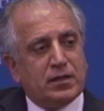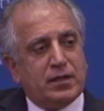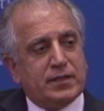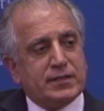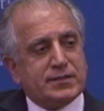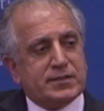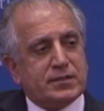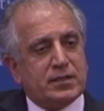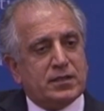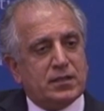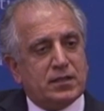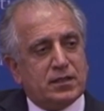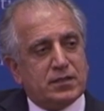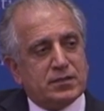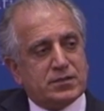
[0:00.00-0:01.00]

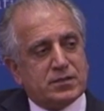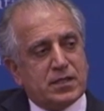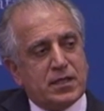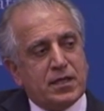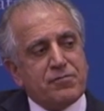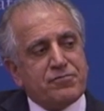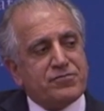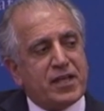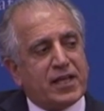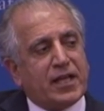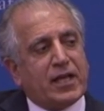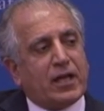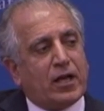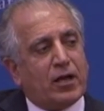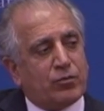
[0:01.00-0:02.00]
if the
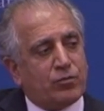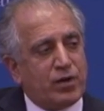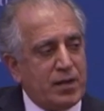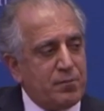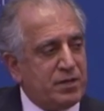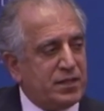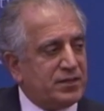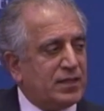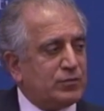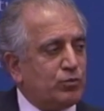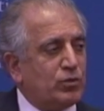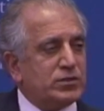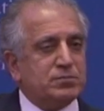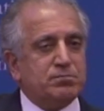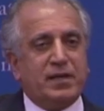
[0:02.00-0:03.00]
agreement that
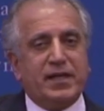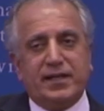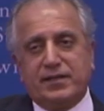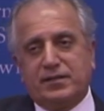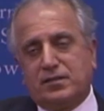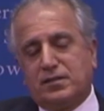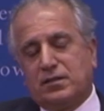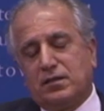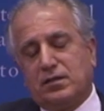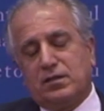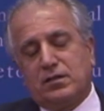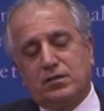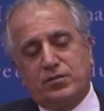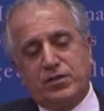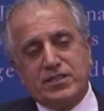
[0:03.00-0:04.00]
was made
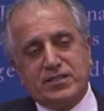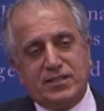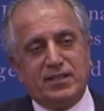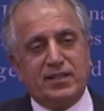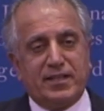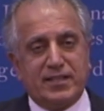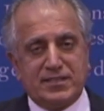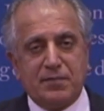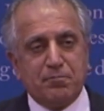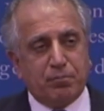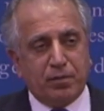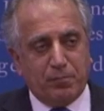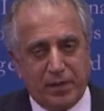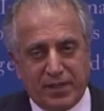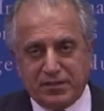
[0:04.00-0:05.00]
recently is
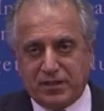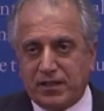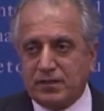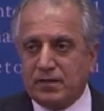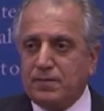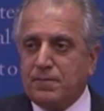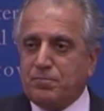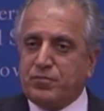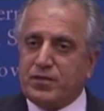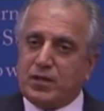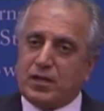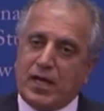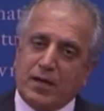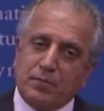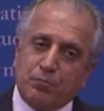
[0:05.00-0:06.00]
implemented,
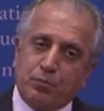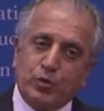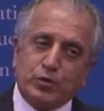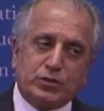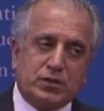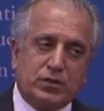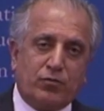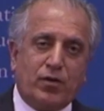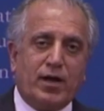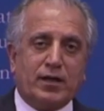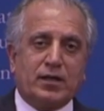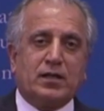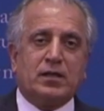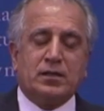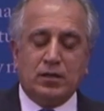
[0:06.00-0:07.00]
can put
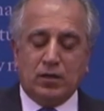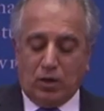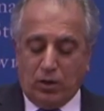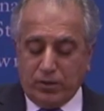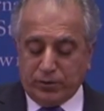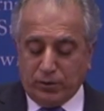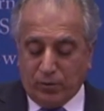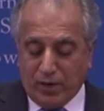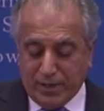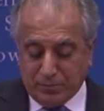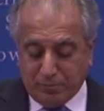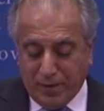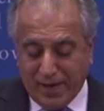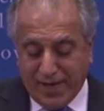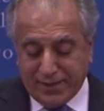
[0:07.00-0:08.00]
Iraq on the
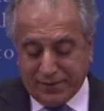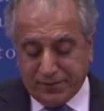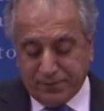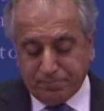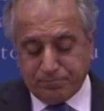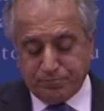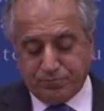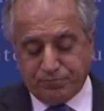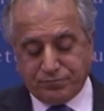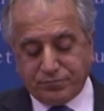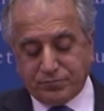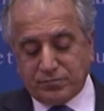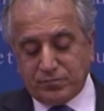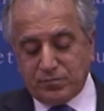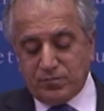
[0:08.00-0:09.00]
right path.
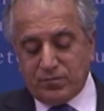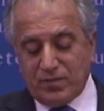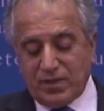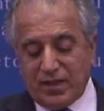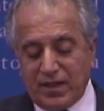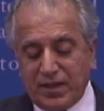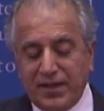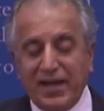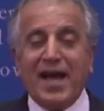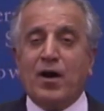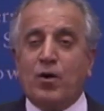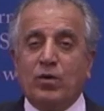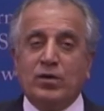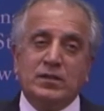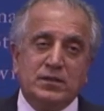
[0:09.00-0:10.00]

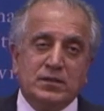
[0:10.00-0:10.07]
Now,